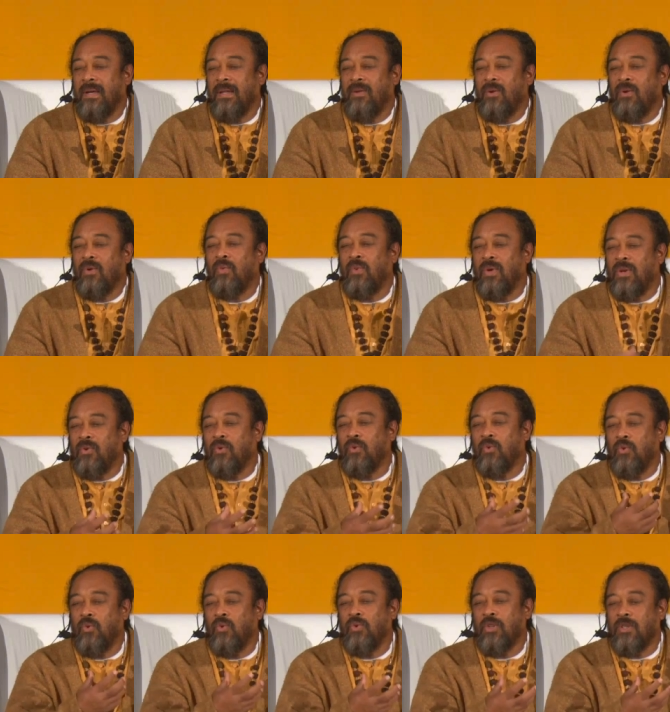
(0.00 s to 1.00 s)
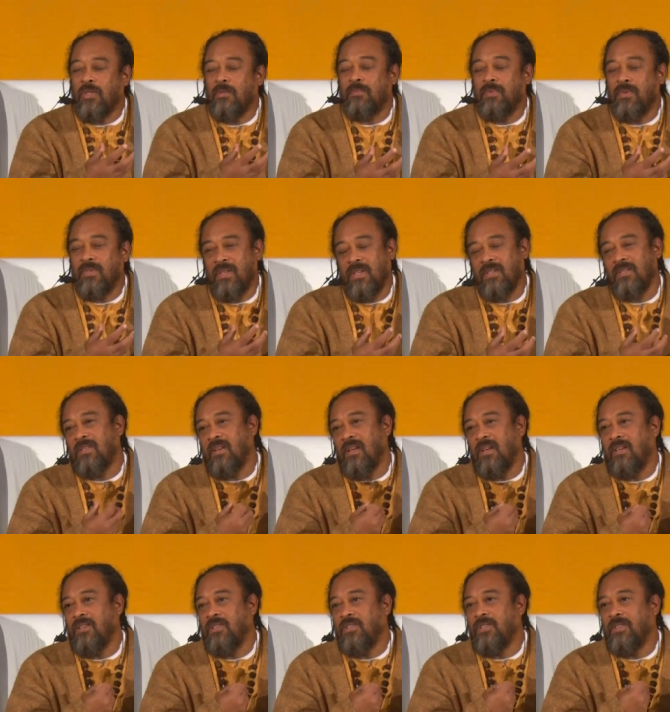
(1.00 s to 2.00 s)
I don't want to just possess
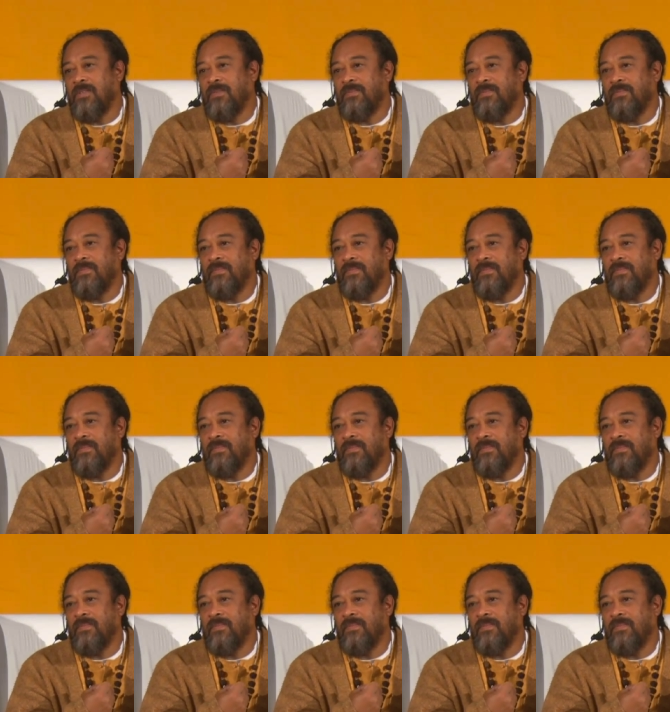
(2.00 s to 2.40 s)
knowledge.